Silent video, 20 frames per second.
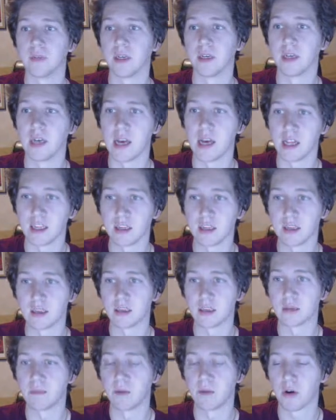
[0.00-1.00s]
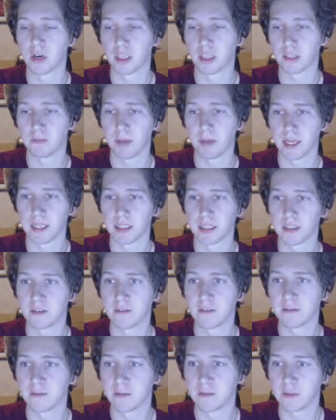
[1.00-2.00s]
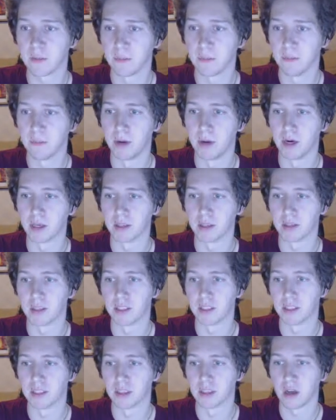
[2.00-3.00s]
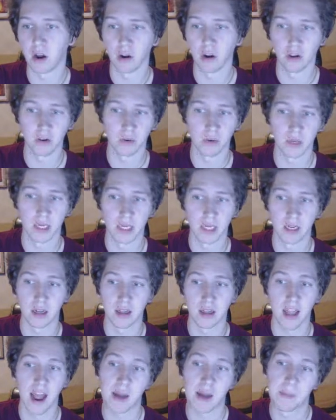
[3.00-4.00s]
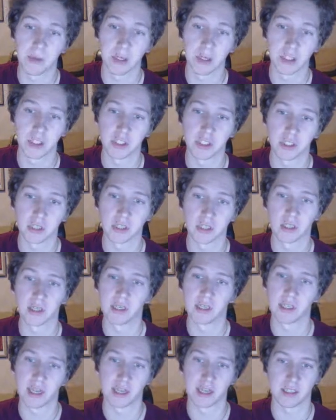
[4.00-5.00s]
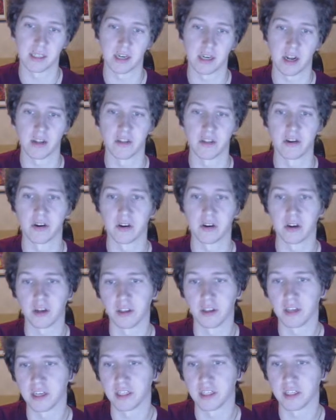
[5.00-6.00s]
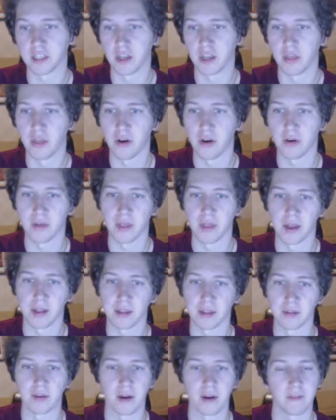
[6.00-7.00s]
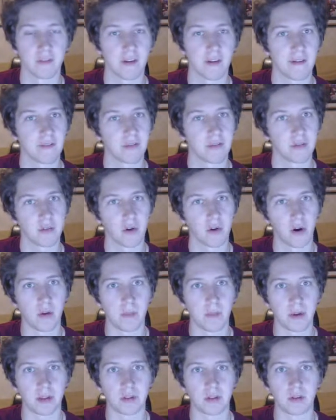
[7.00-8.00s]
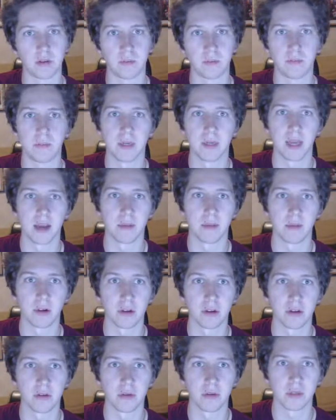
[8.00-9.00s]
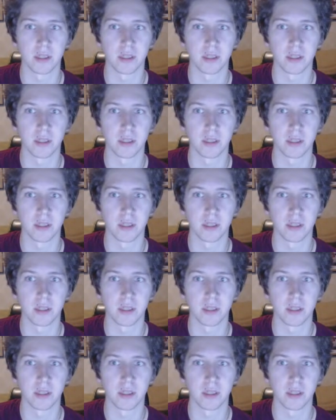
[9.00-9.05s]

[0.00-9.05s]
it's more expensive, but this also heals damage. It has another condition though, that you have to have trauma to be able to use